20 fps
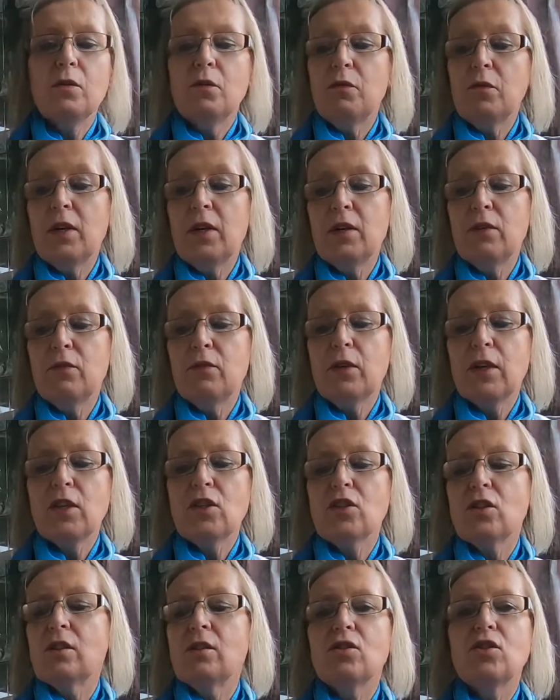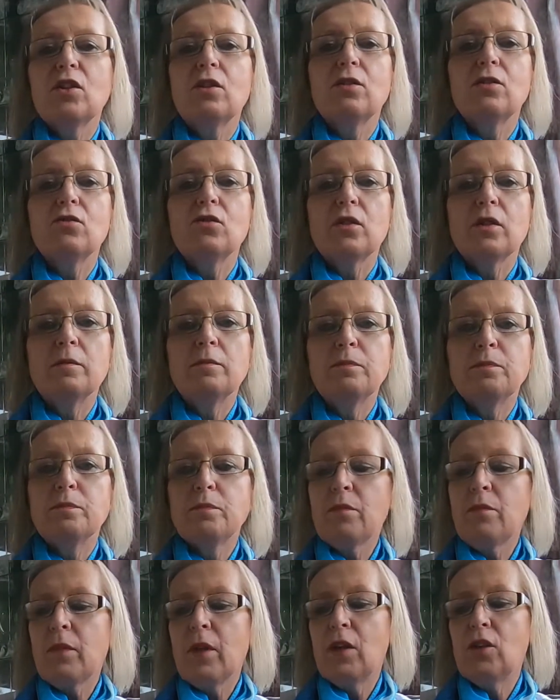five fictional children
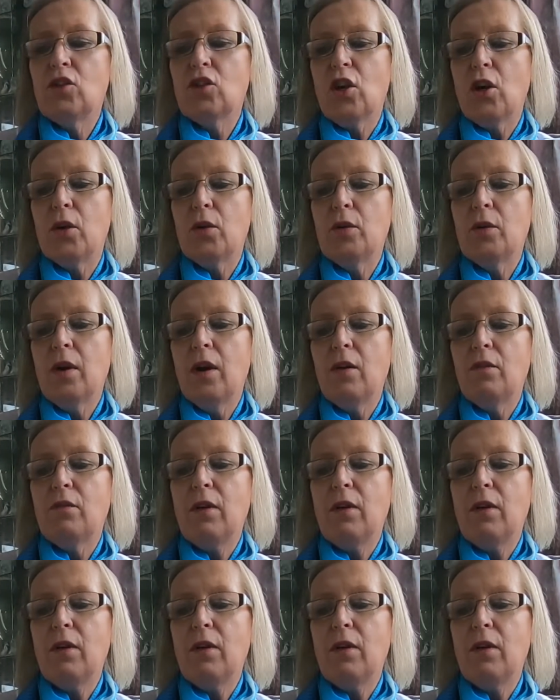Joe,